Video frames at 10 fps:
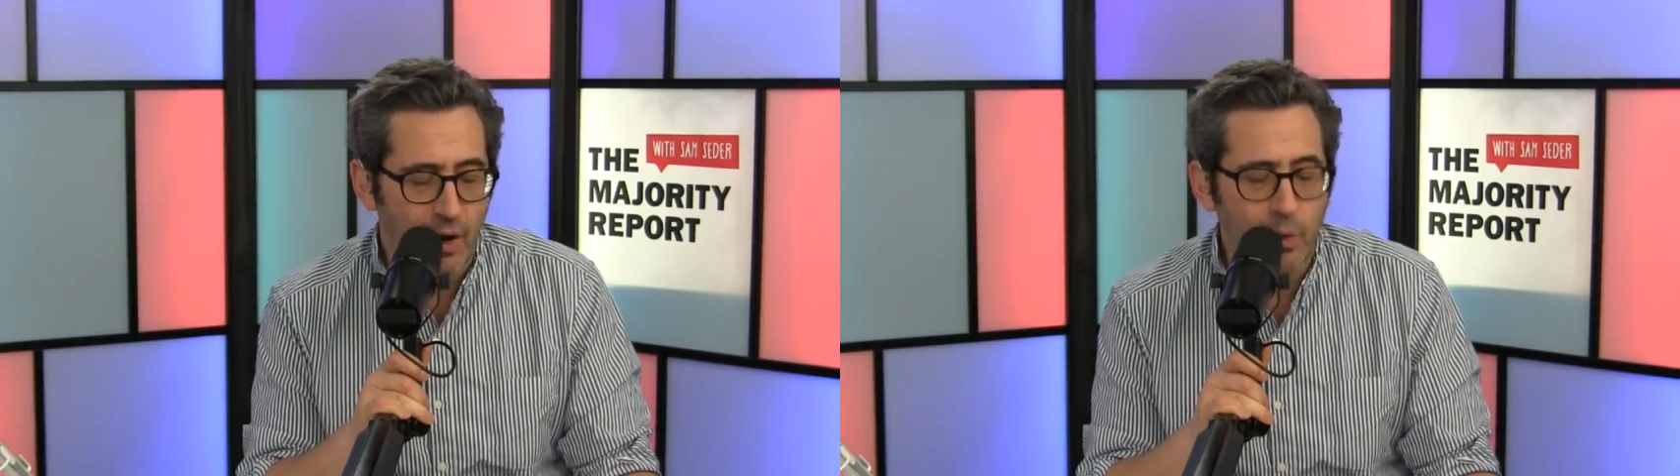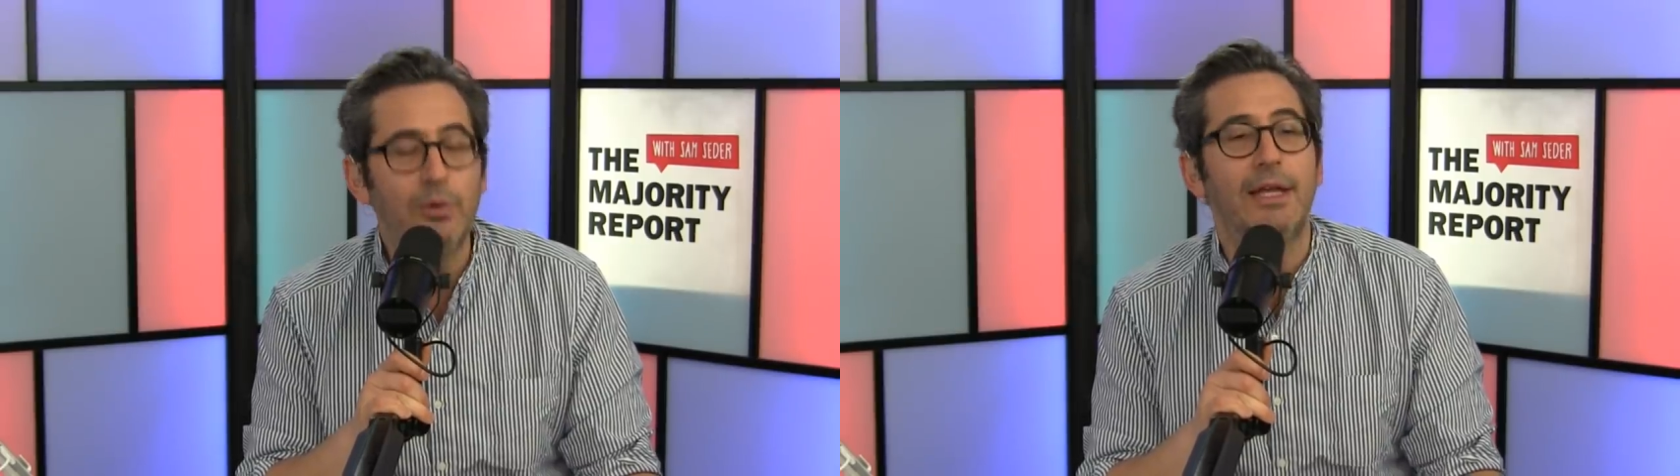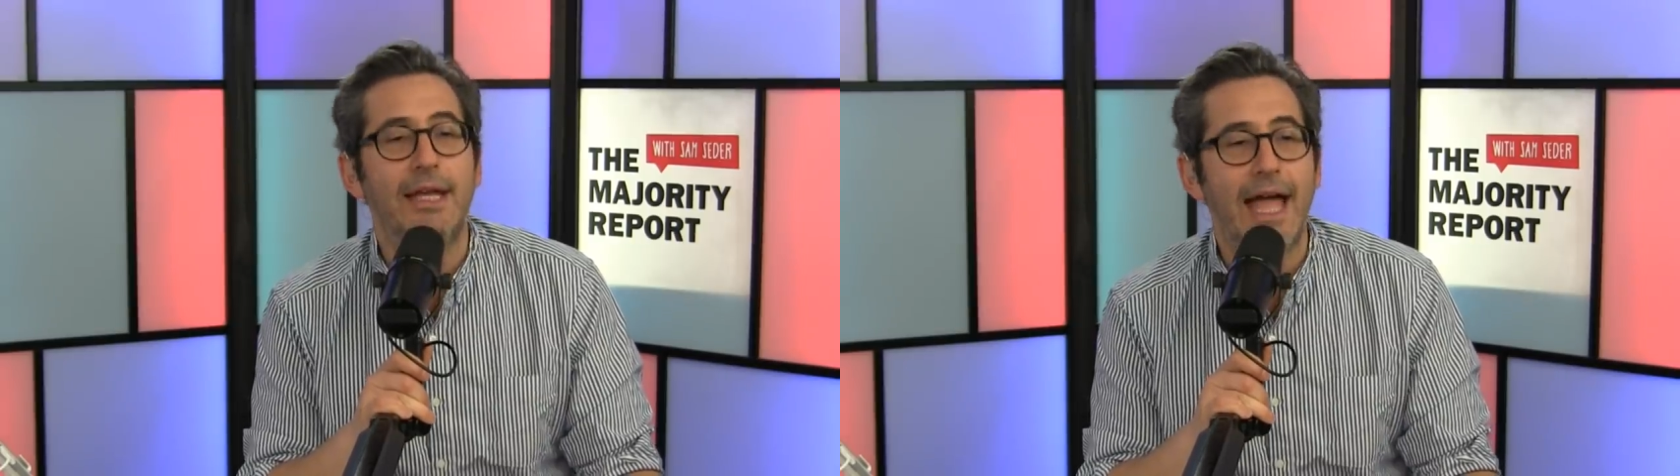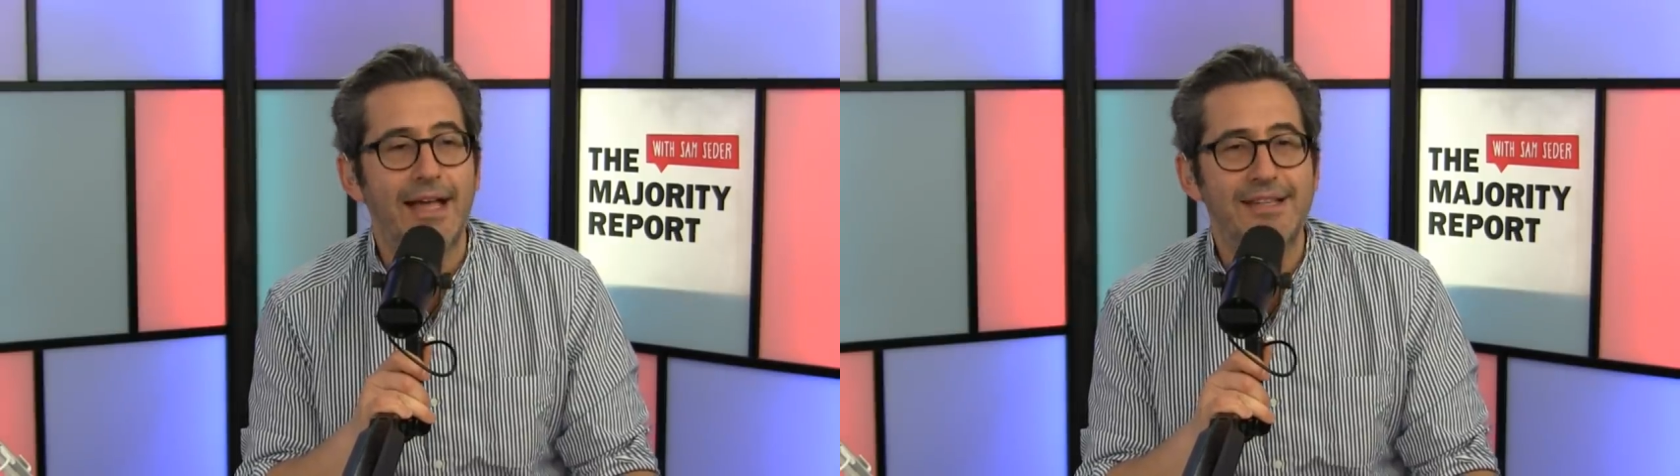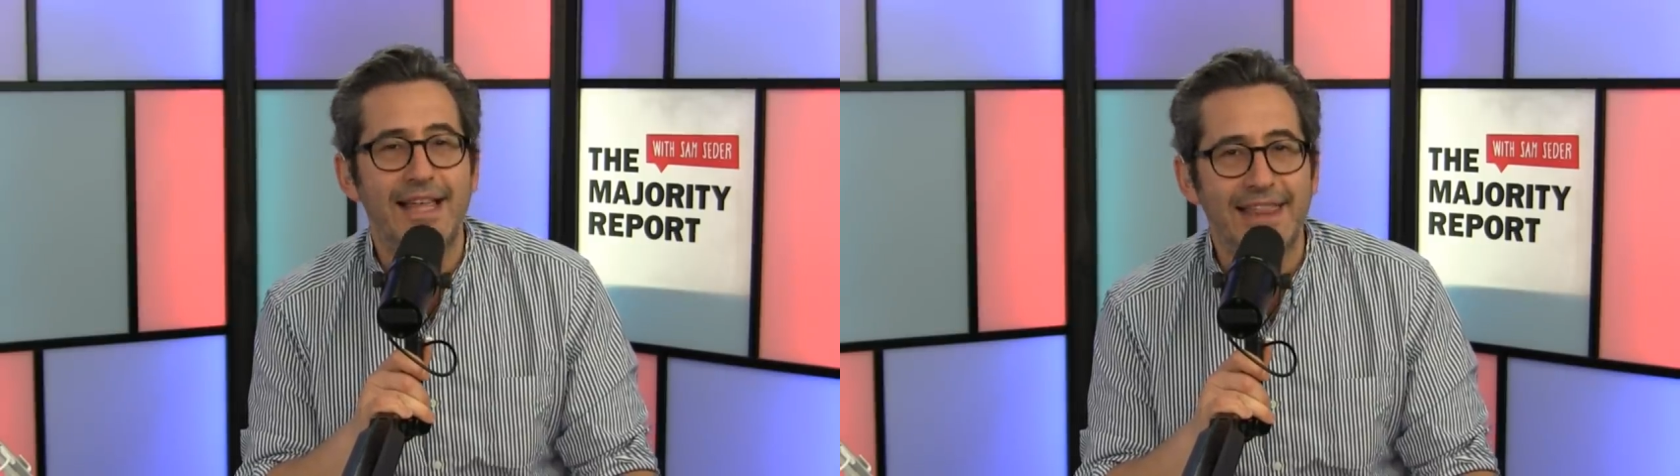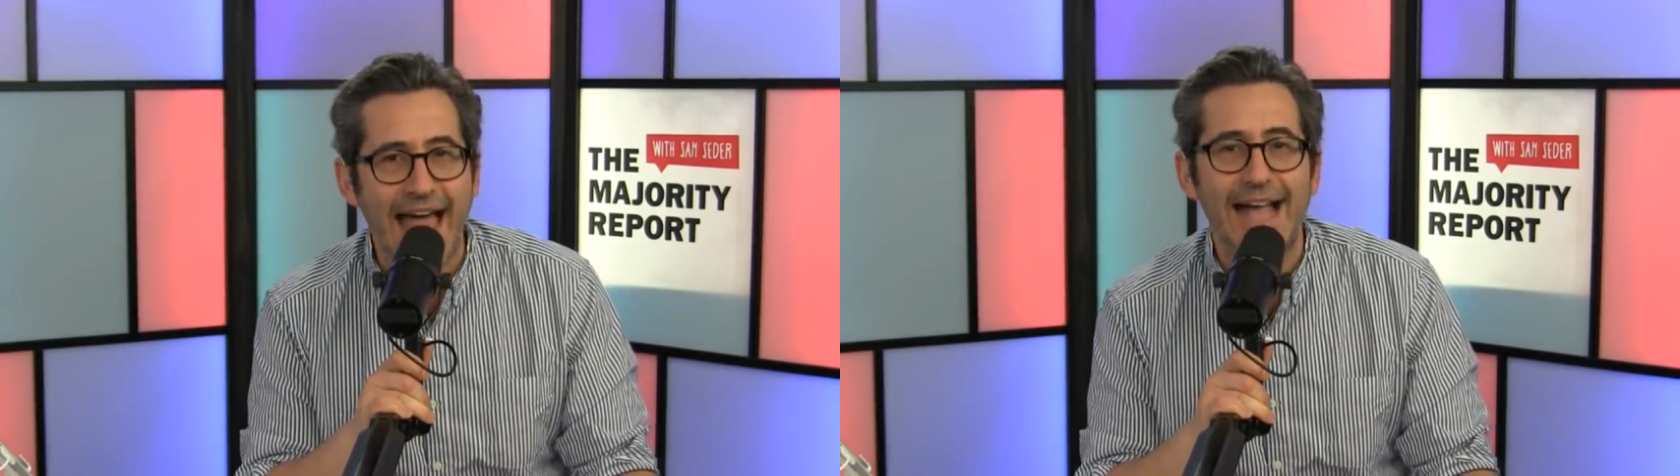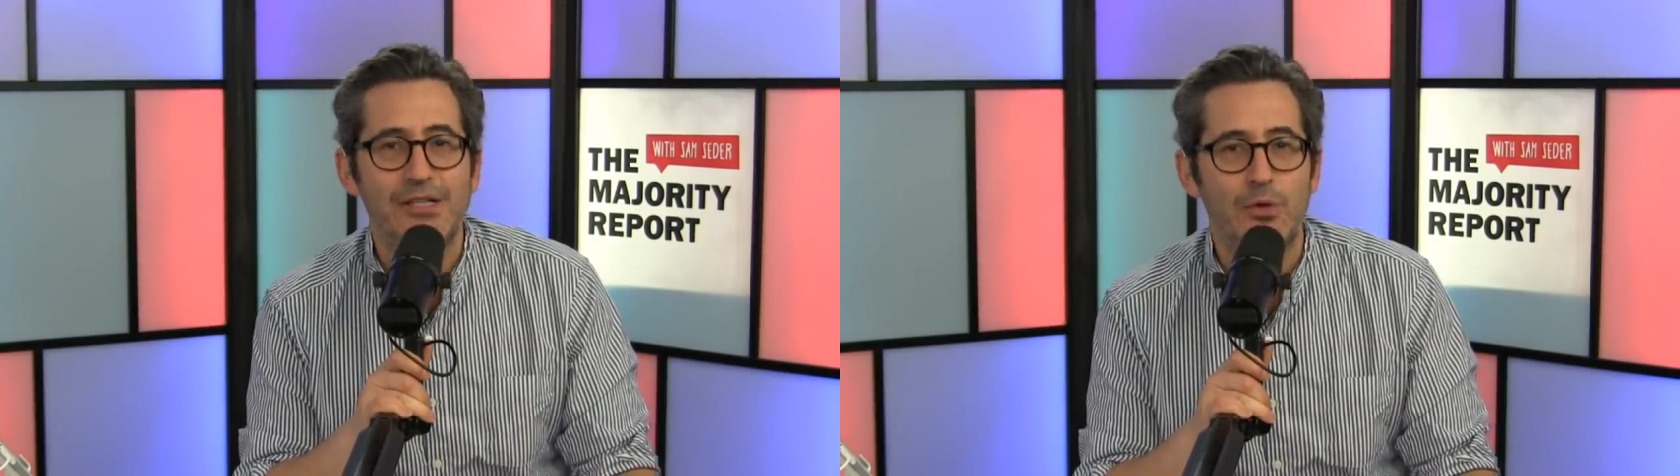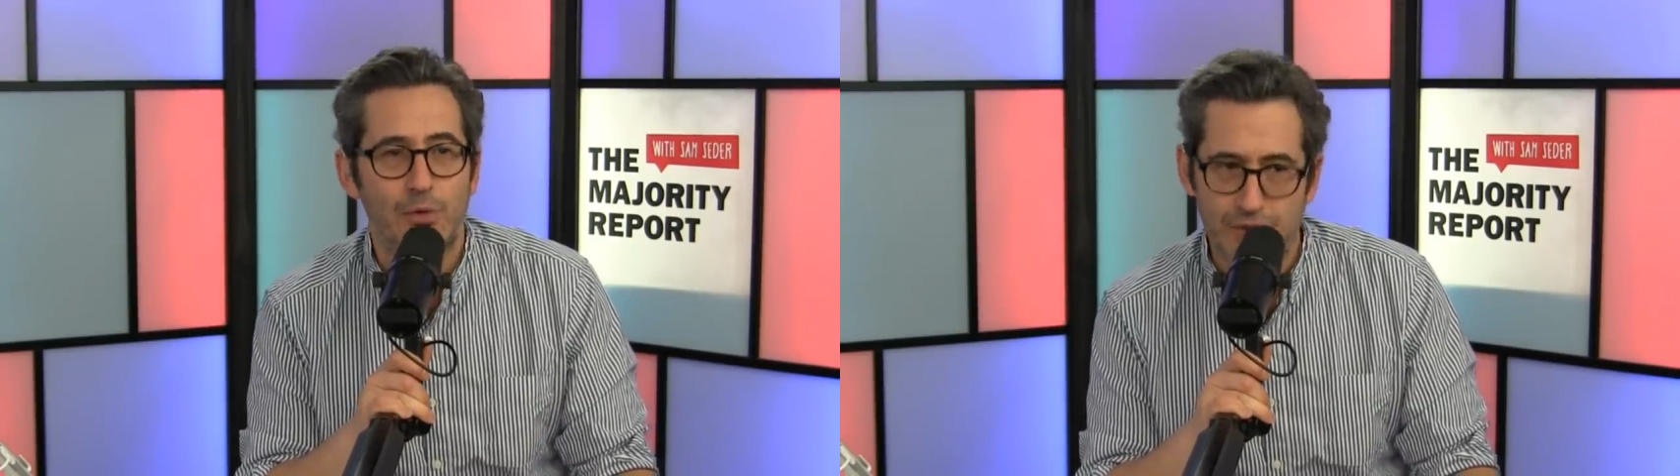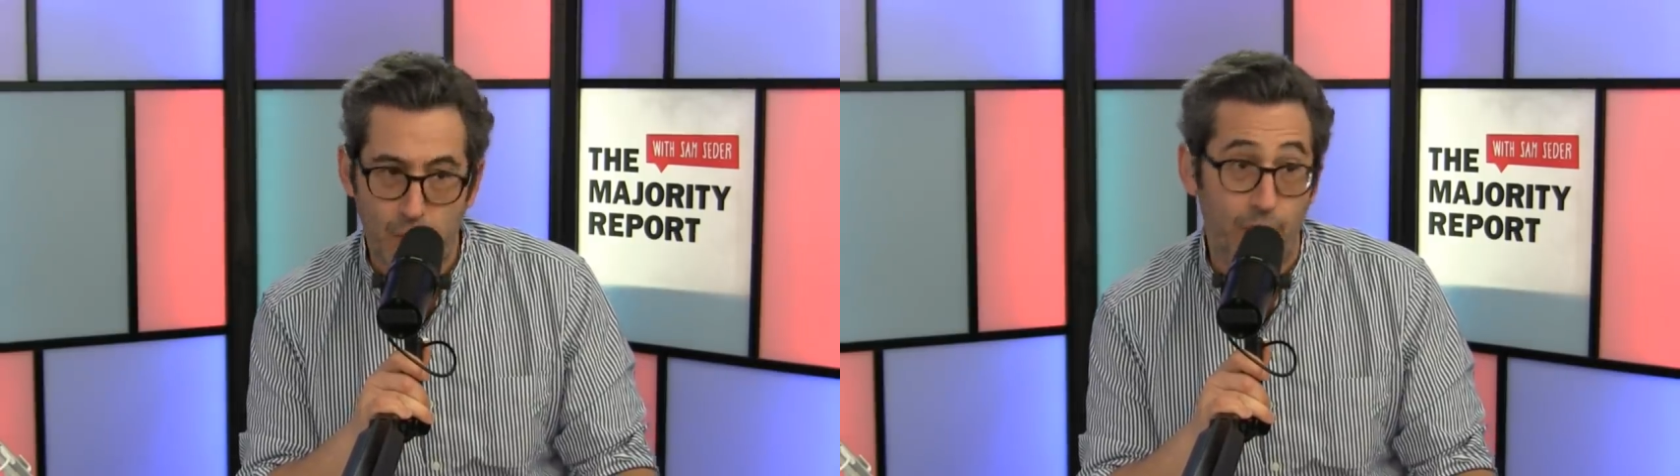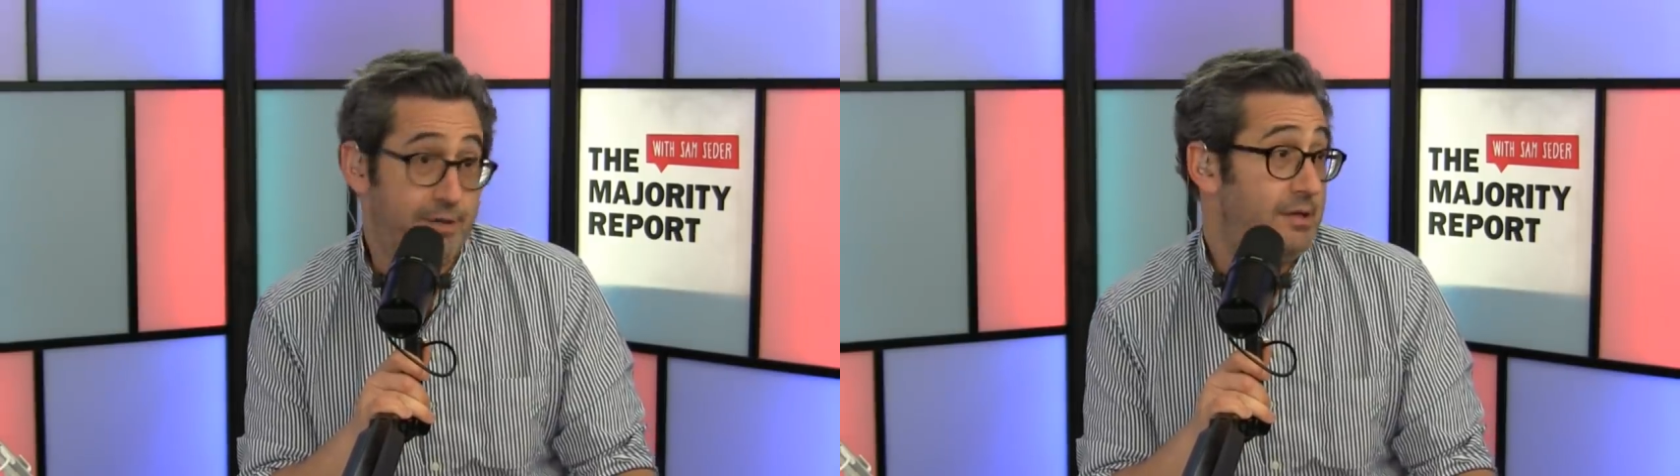only as a last
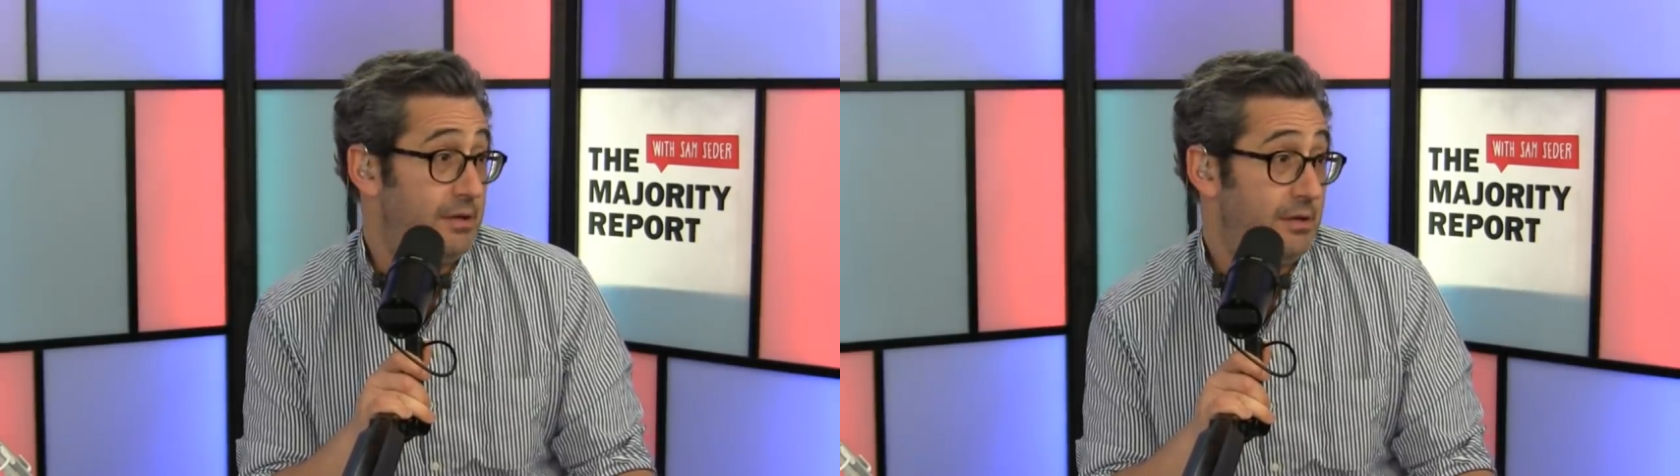resort.